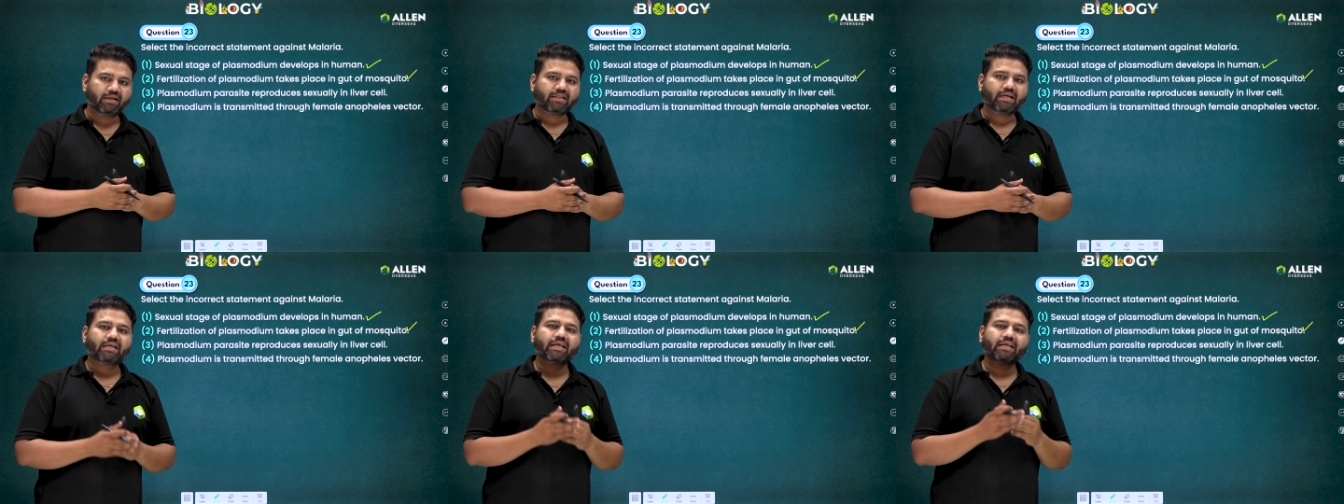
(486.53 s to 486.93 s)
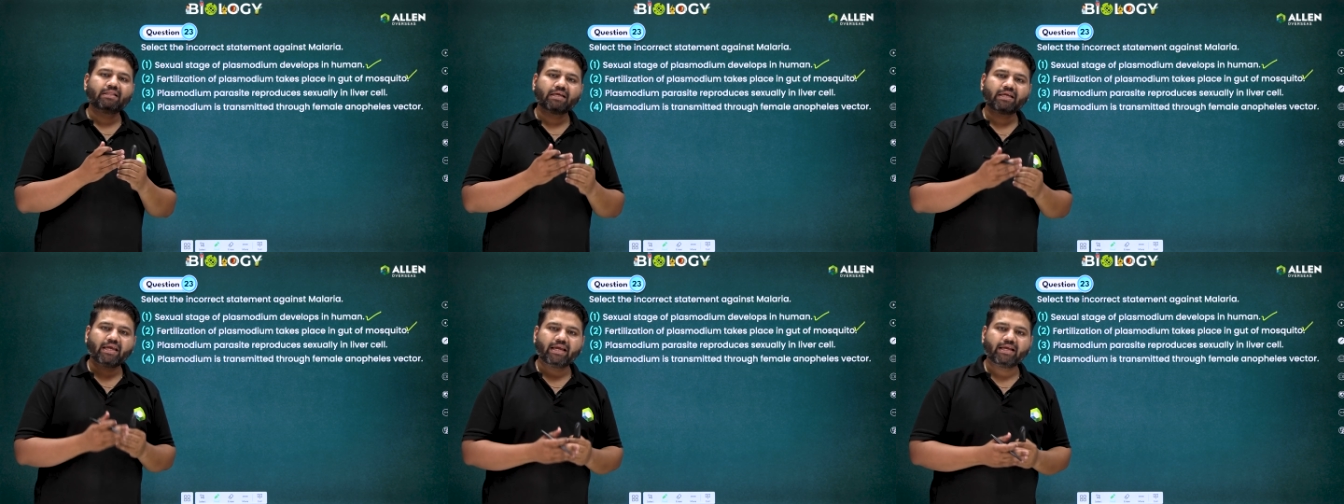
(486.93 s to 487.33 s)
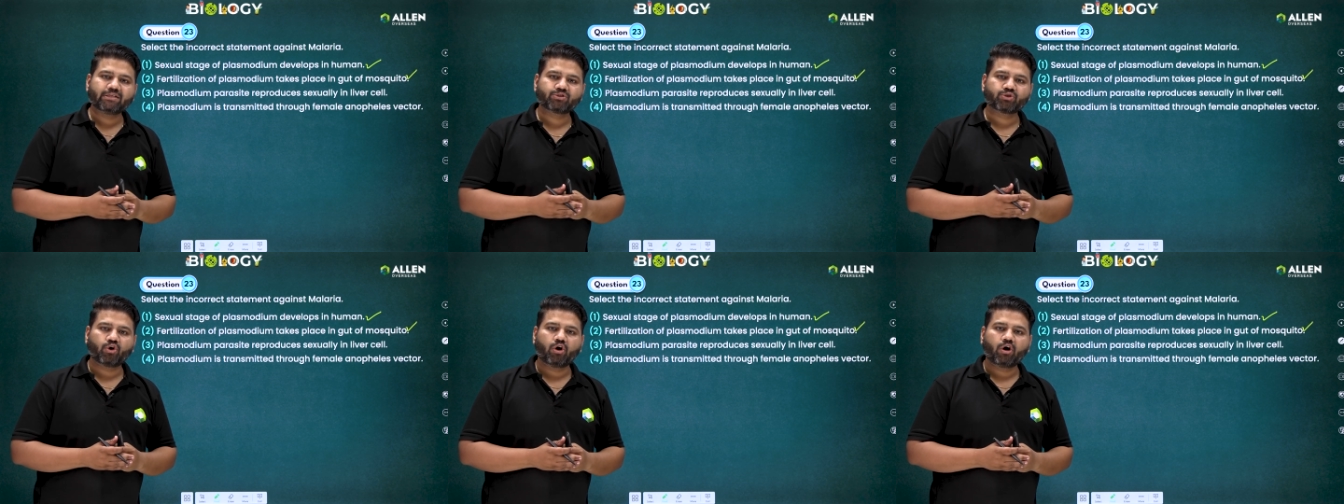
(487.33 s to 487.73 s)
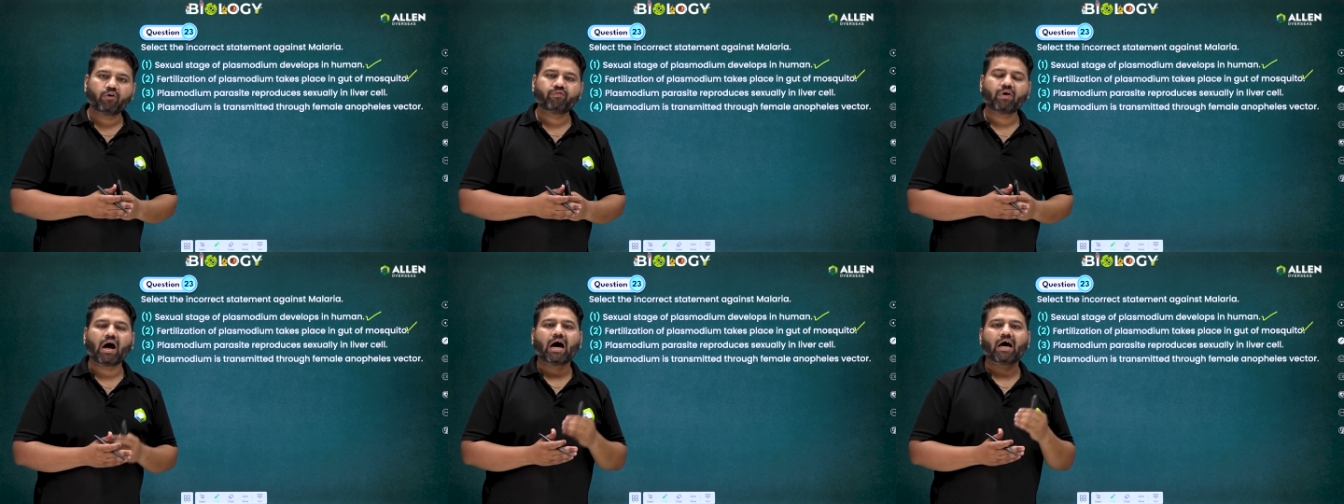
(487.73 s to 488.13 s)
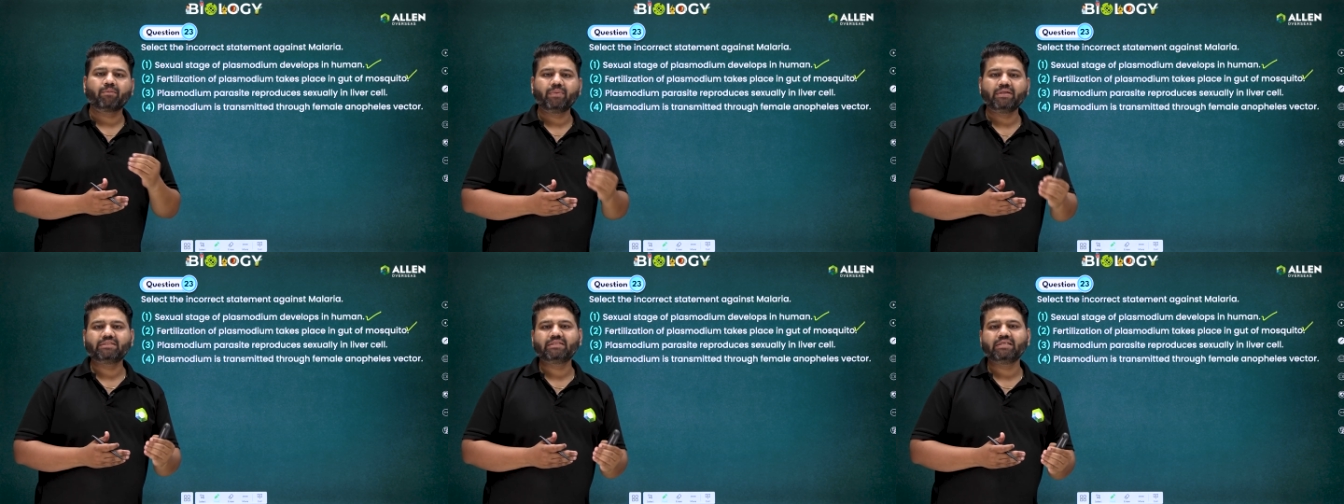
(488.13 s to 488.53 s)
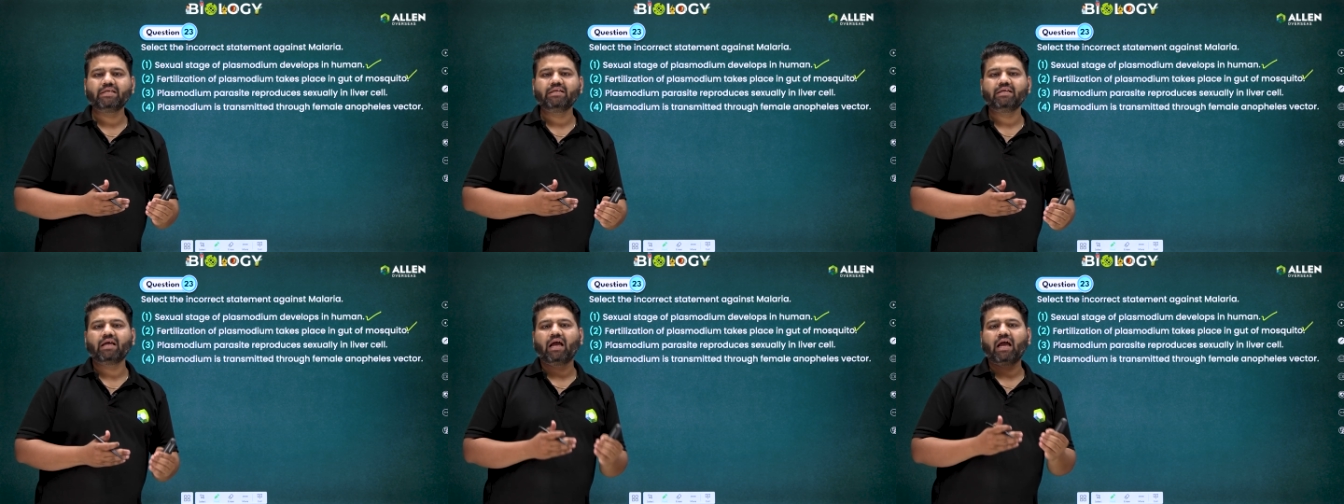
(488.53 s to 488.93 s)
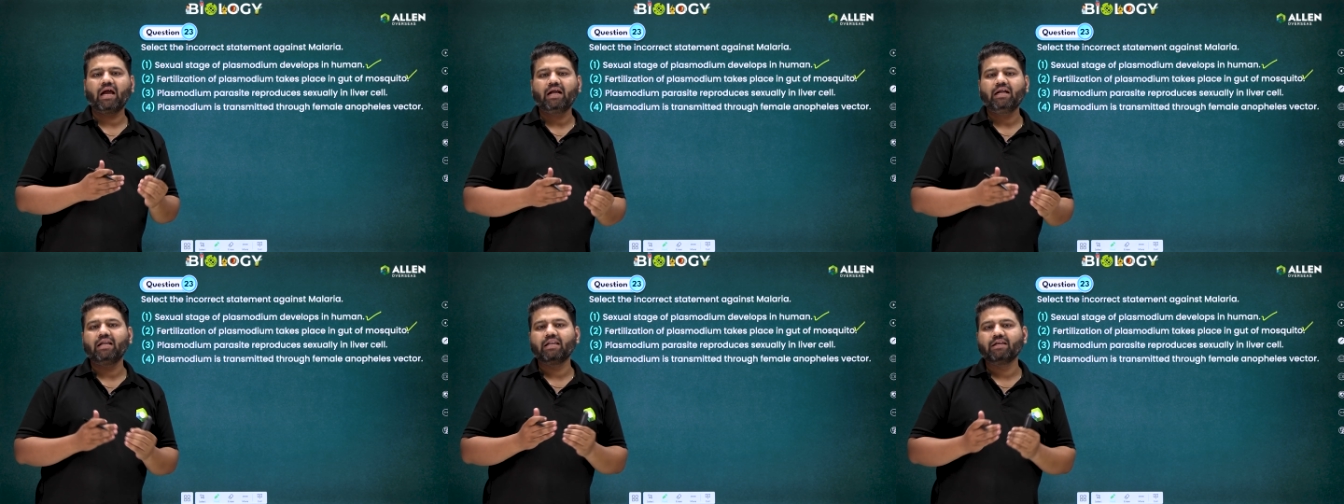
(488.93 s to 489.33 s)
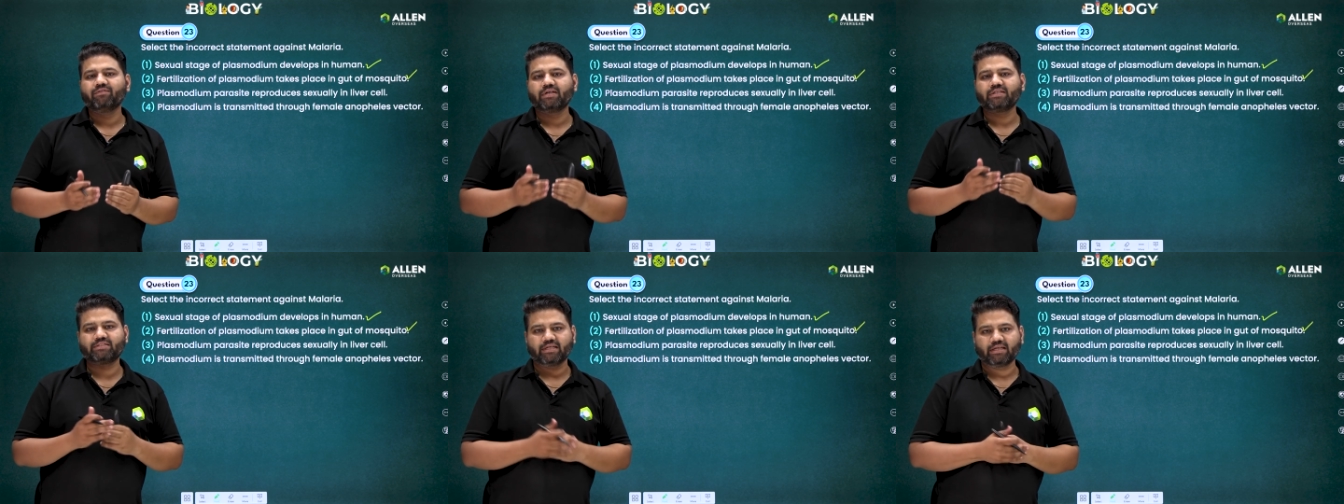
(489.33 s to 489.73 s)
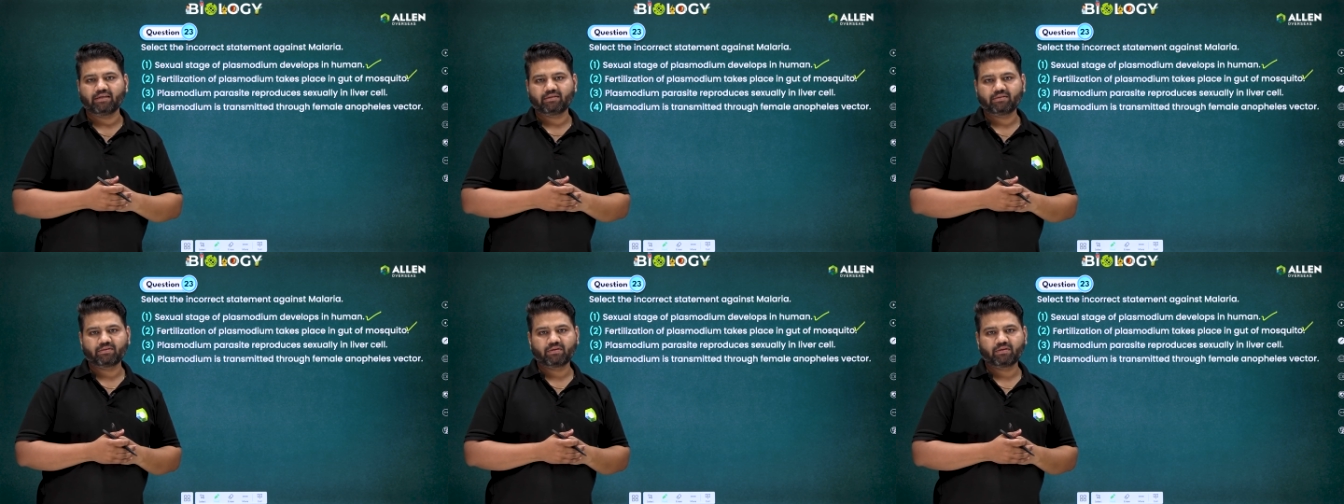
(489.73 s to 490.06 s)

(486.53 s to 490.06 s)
that in the case of RBC and liver cell,